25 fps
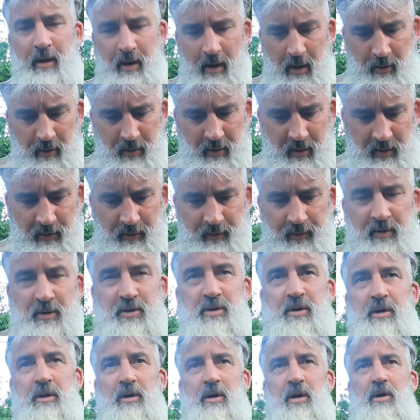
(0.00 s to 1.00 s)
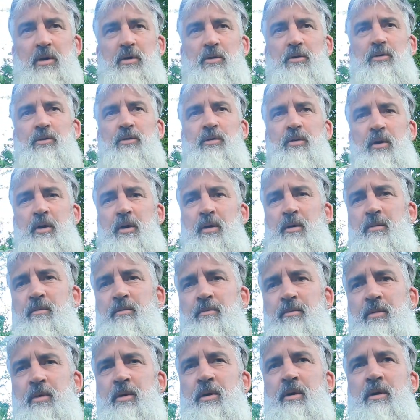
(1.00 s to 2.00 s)
how this fishing goes.
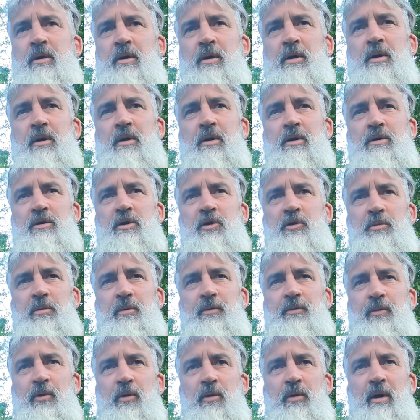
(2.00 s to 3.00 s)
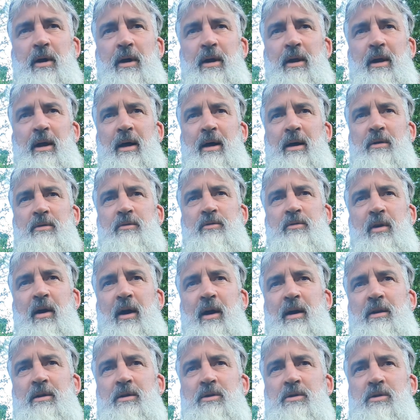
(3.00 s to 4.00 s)
Just before that last
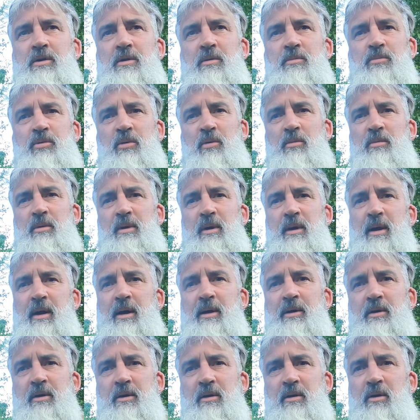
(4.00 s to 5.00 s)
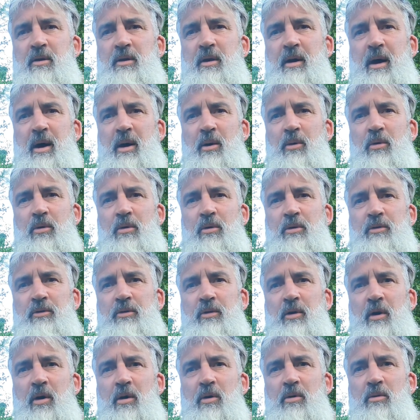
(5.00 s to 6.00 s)
tench, I probably had a good hour or
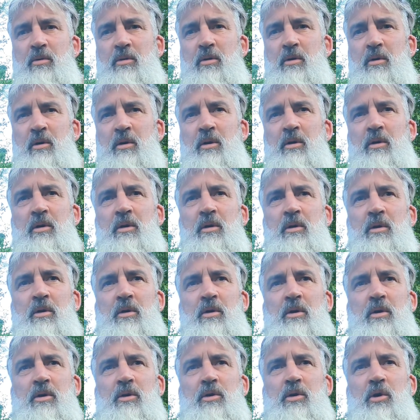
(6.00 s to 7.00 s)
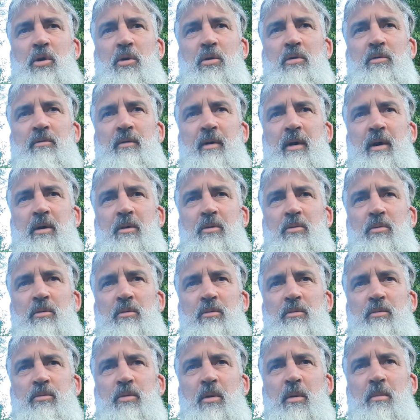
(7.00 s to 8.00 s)
so, not with
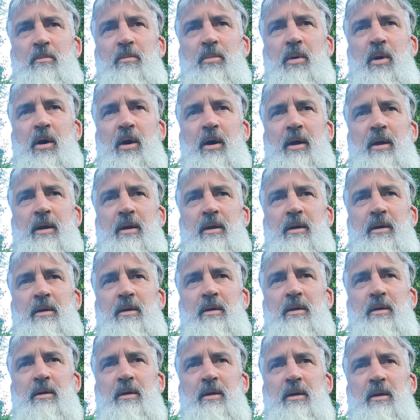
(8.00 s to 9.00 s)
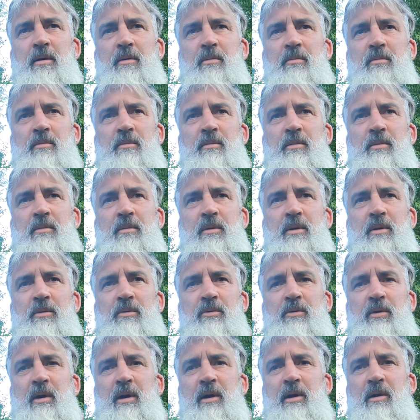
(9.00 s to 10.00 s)
one bite. It
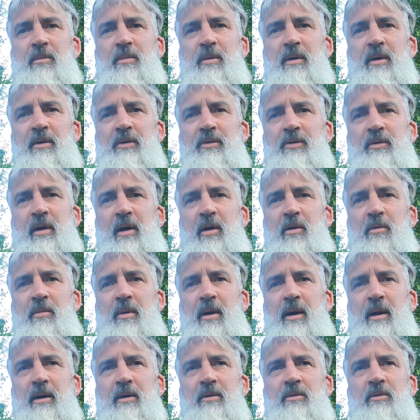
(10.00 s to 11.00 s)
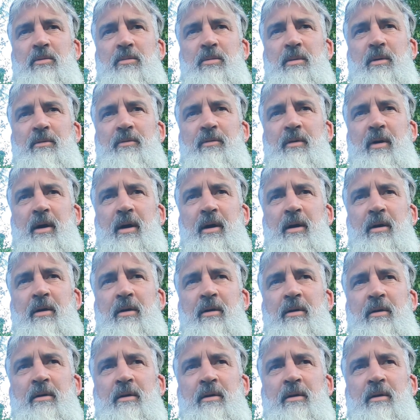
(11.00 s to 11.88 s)
was getting a bit stalemate, to be fair.